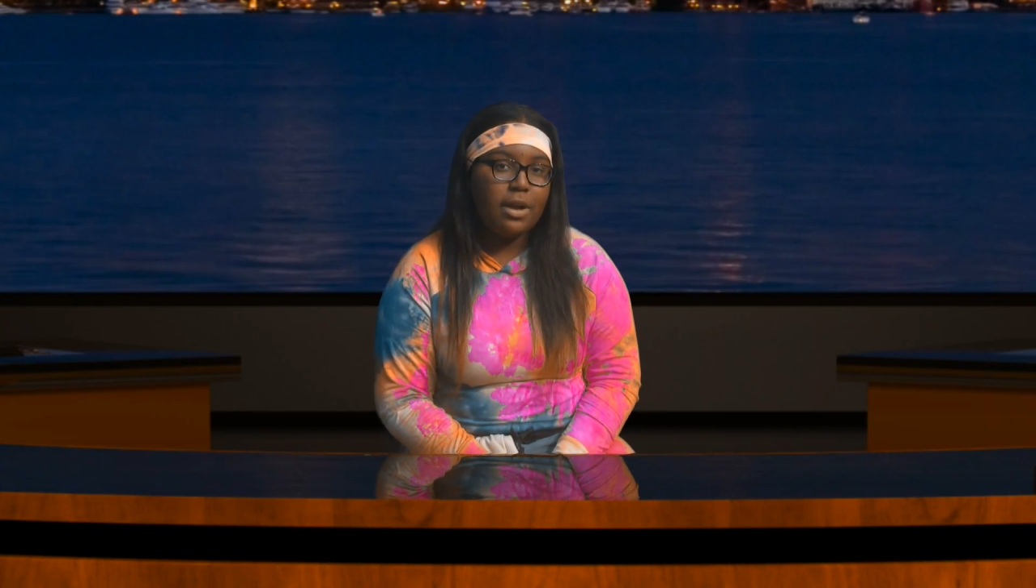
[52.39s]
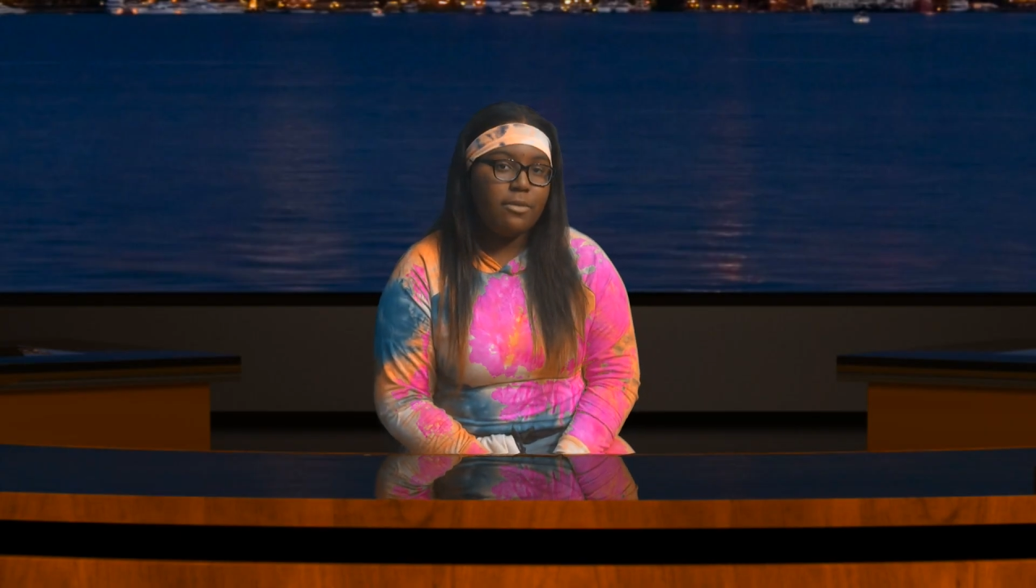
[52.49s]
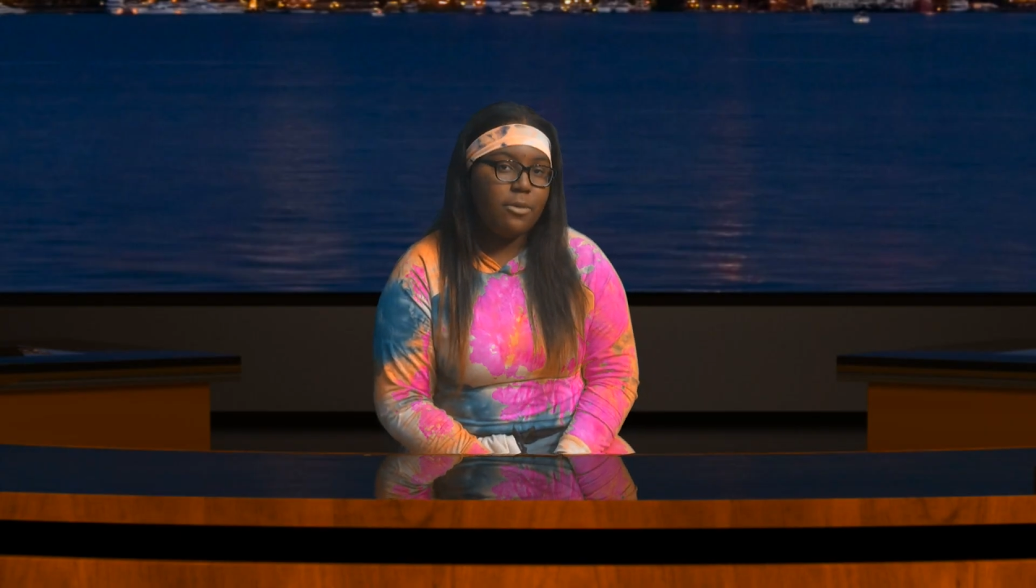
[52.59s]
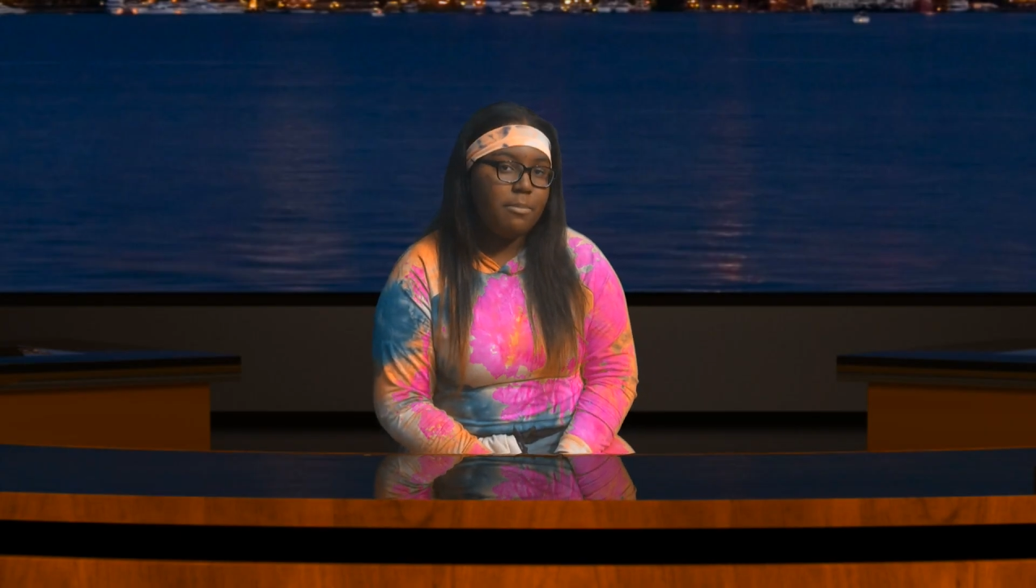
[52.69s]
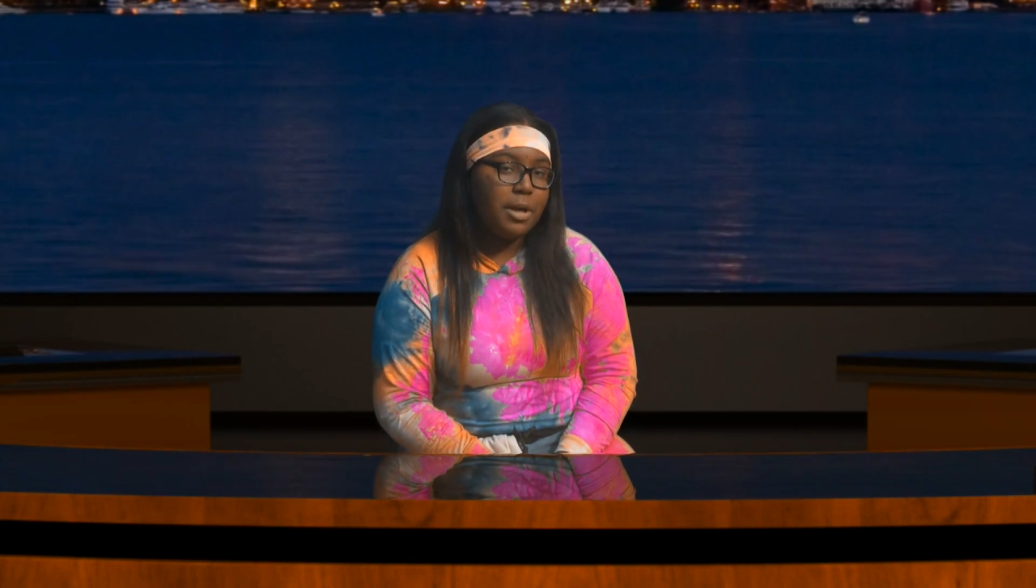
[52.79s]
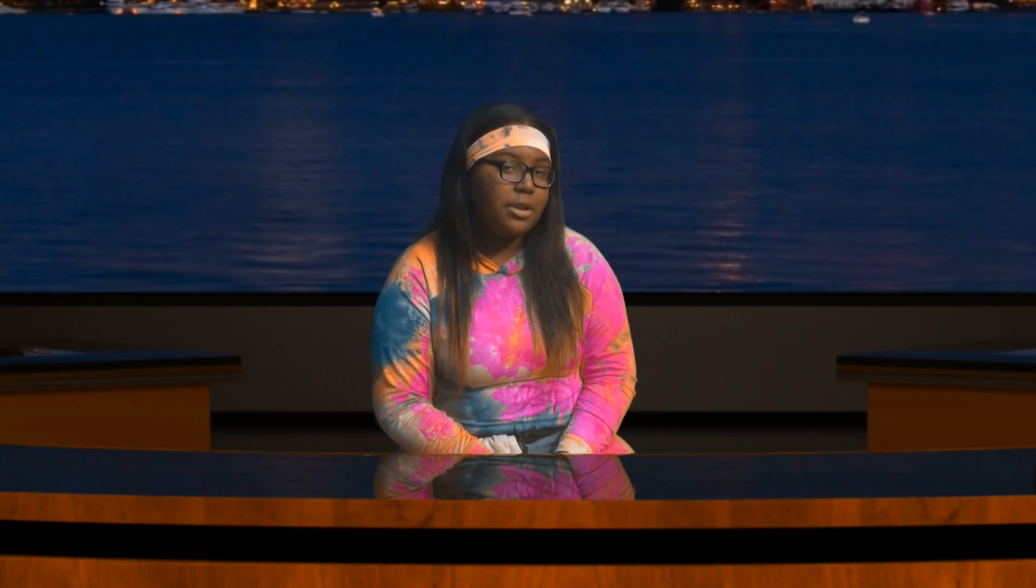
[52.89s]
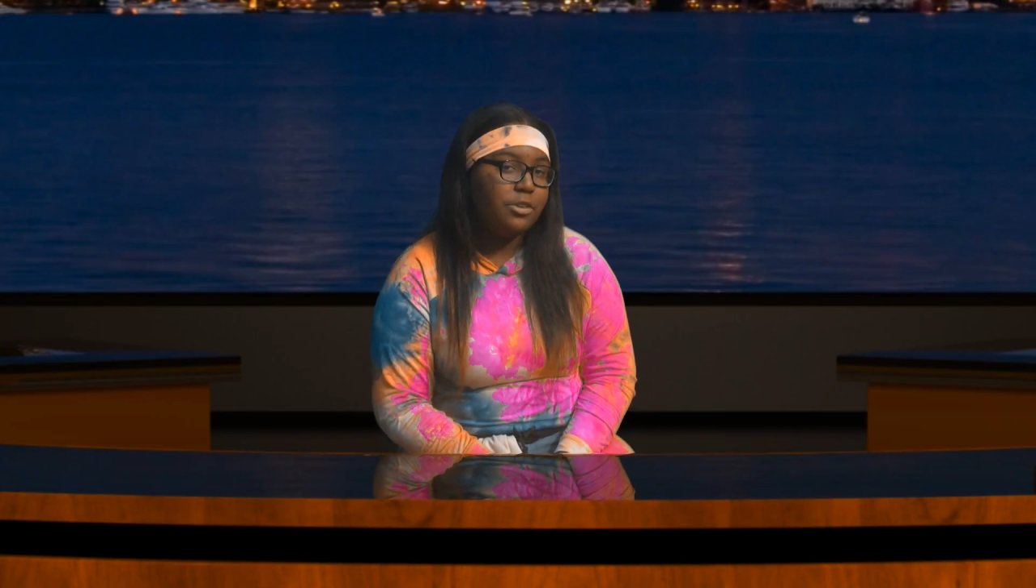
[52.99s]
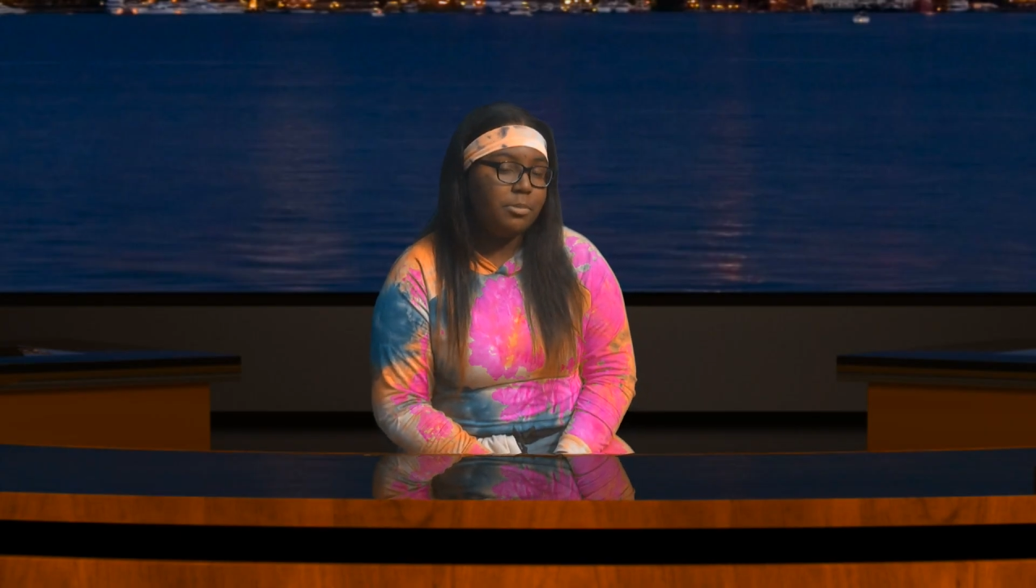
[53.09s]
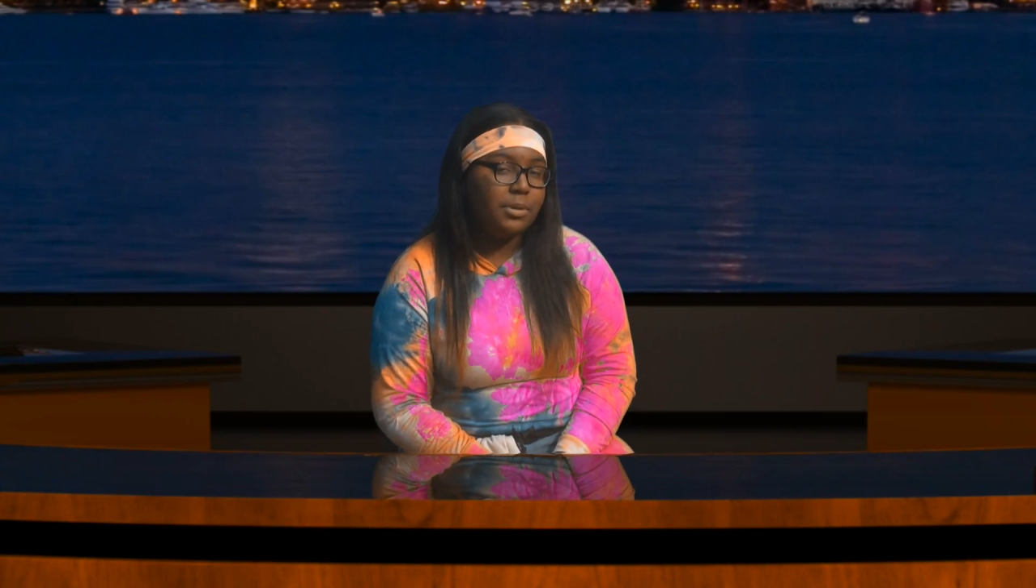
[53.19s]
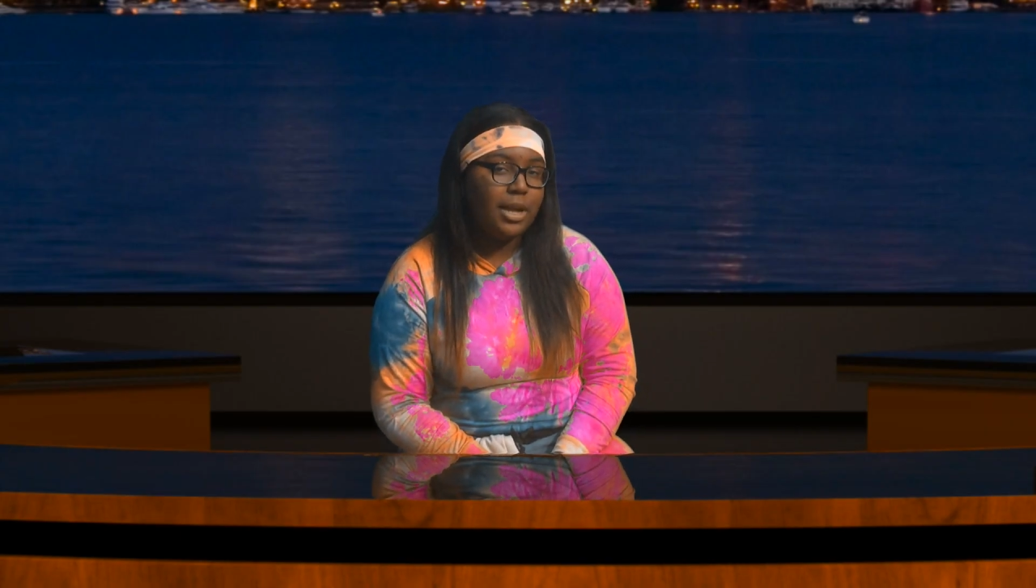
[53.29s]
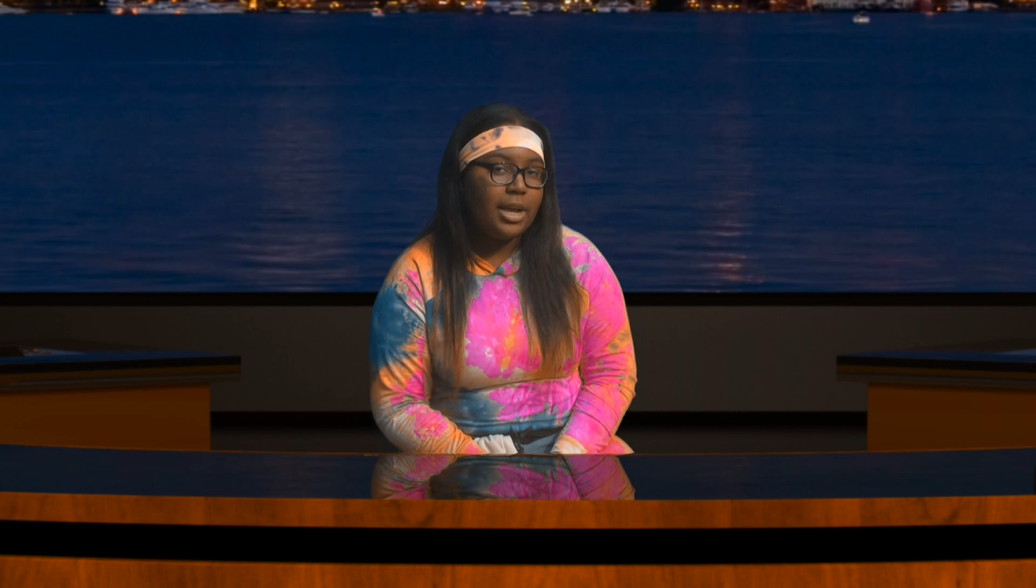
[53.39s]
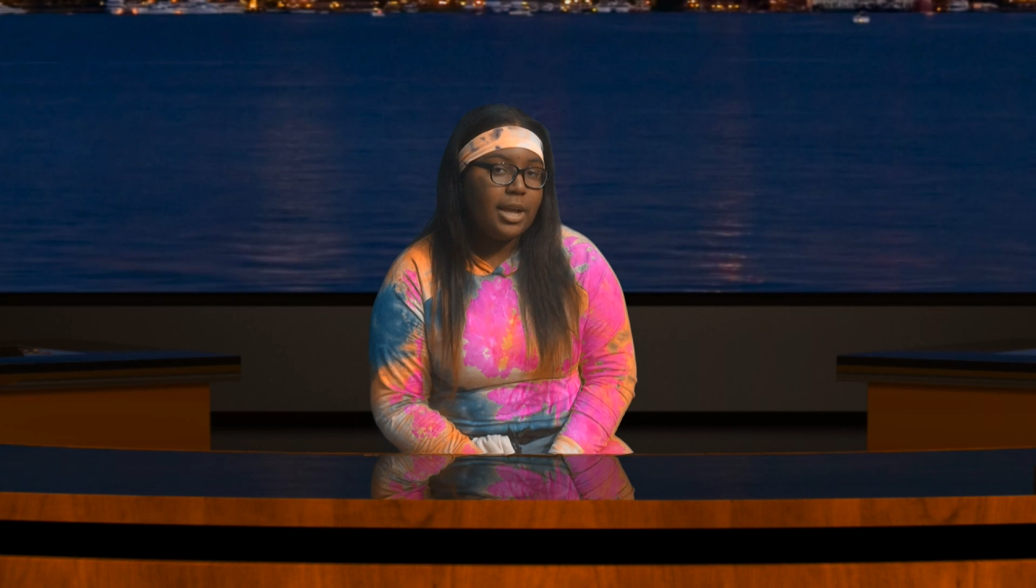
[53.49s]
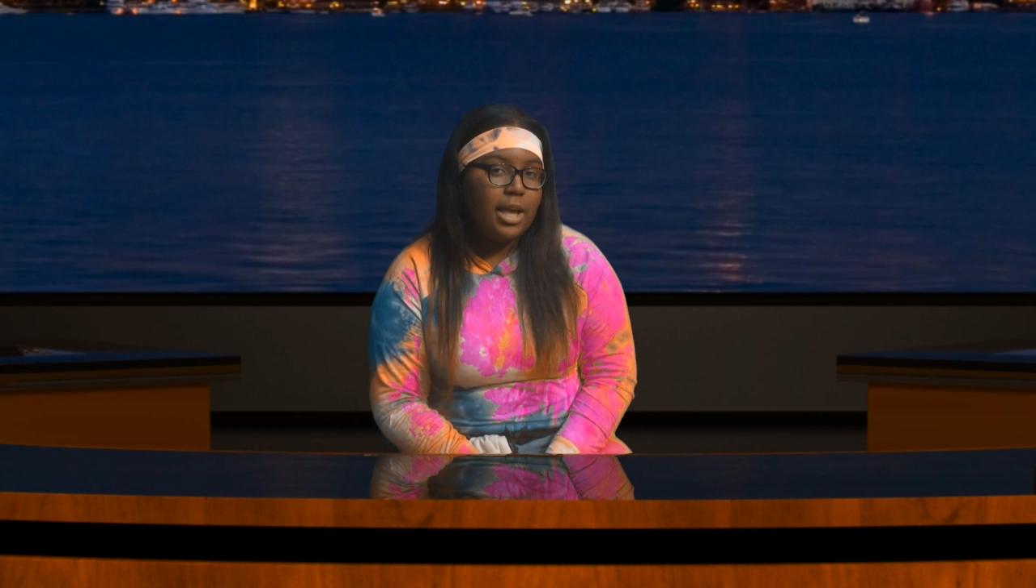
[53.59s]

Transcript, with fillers: or better GPA